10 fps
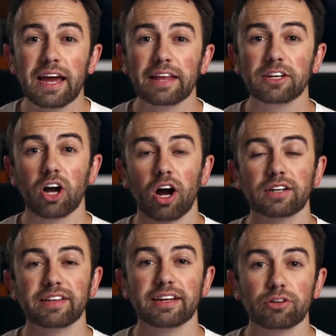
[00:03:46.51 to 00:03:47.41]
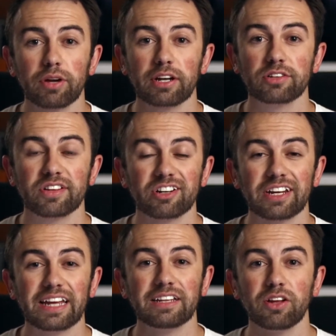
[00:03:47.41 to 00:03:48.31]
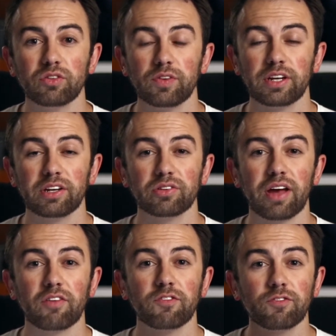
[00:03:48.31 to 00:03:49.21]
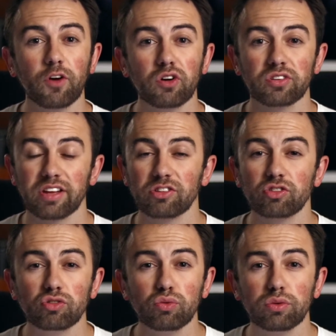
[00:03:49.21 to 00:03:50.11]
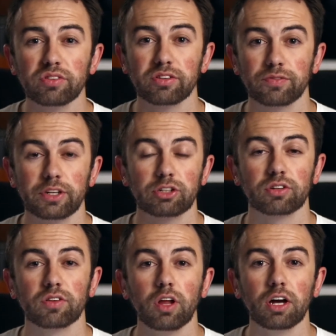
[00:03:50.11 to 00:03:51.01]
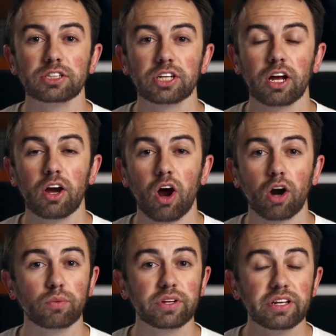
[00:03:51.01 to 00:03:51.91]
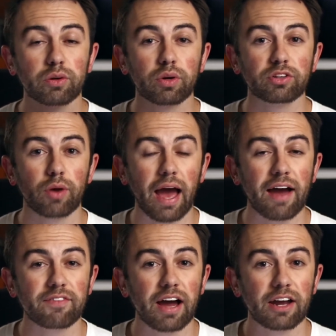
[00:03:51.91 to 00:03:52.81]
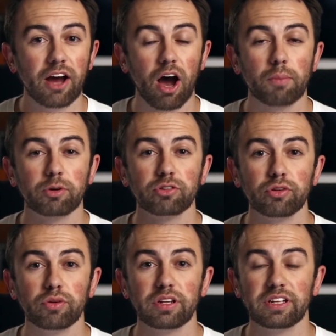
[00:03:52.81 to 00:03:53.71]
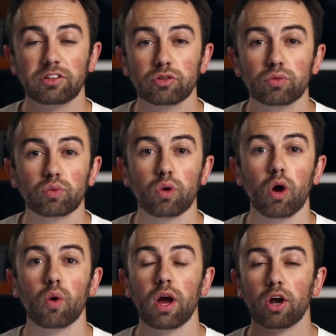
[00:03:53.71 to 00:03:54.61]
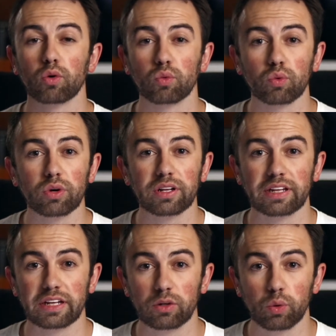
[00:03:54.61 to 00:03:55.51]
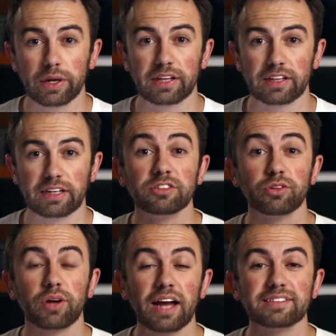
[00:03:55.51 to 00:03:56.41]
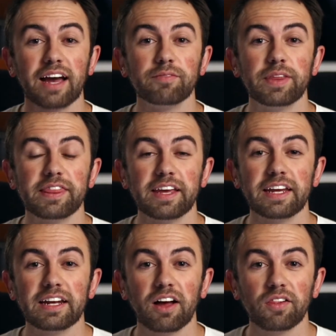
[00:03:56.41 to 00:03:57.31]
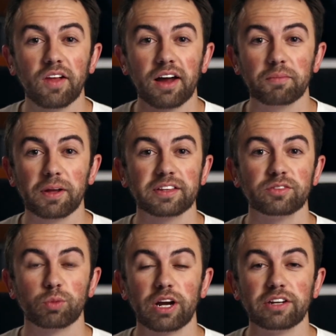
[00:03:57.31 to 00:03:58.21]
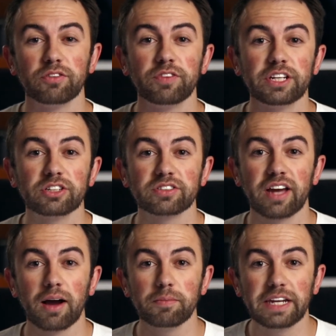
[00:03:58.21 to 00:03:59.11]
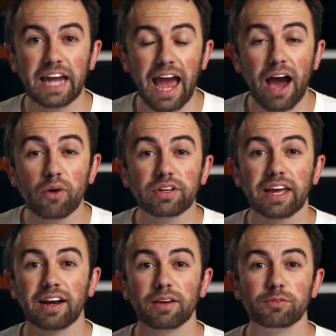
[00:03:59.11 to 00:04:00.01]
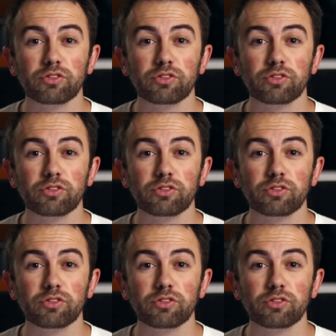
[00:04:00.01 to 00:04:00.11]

And the content creators that are getting those videos out first, as soon as this feature is launched, are really going to have an opportunity to grow really quickly. So guys, I've been thinking a lot about these brand new features coming out, and I'm